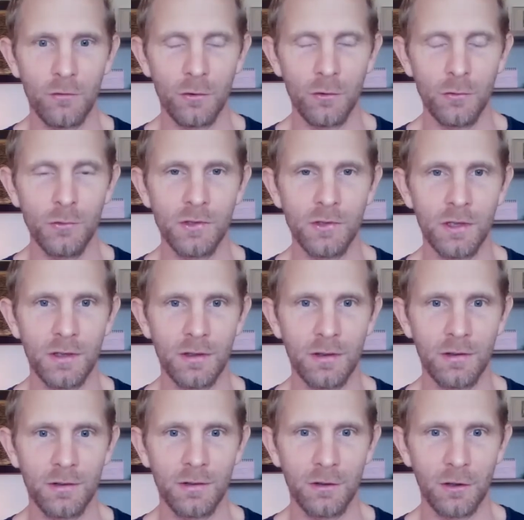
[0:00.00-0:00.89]
of
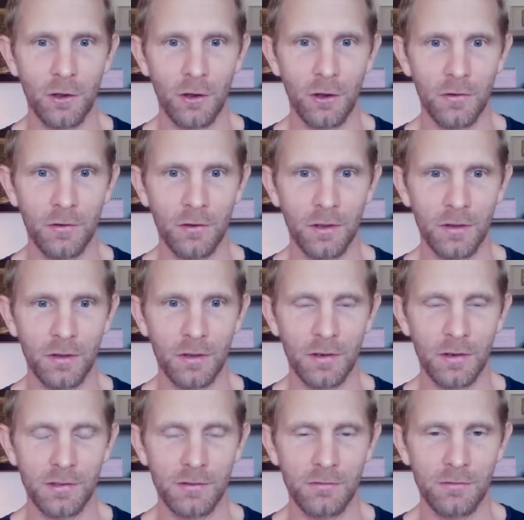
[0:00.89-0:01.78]
losing the
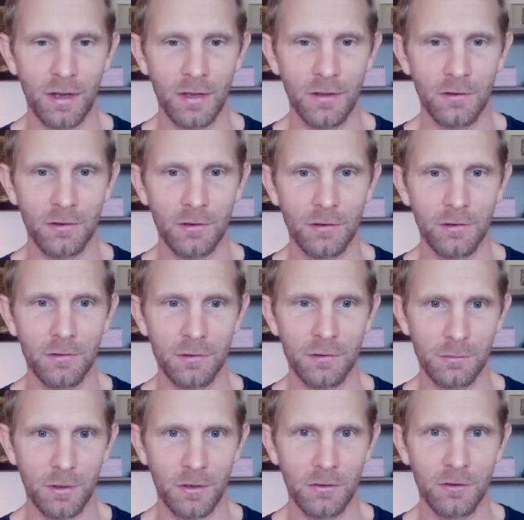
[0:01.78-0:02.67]
contact that is vital,
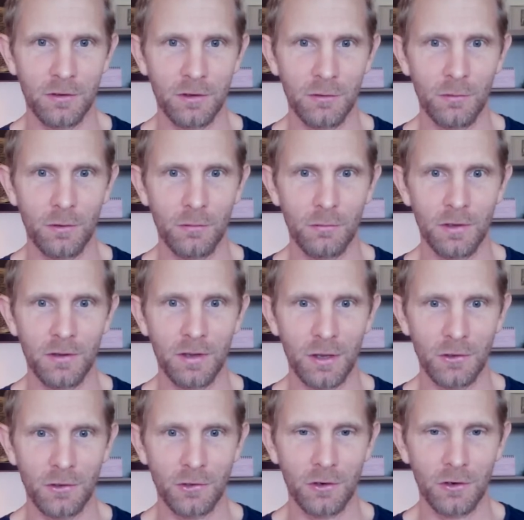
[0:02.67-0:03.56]
especially when we
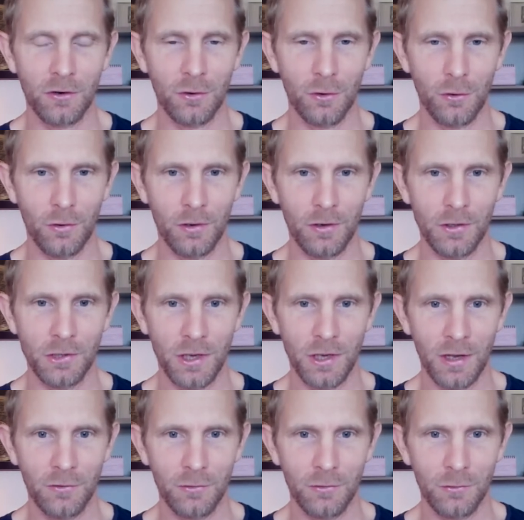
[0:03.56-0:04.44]
touch our early
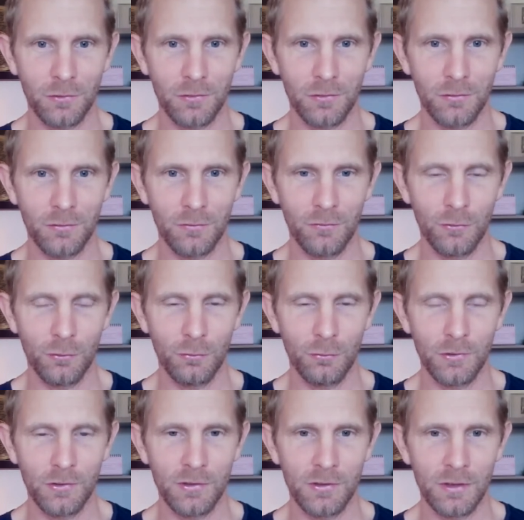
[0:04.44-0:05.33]
childhood
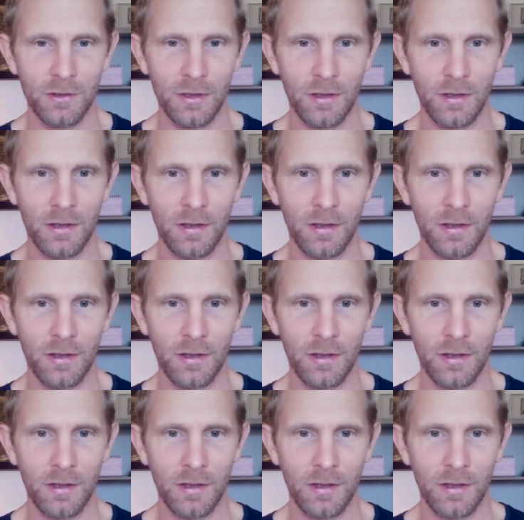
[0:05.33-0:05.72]
wounds.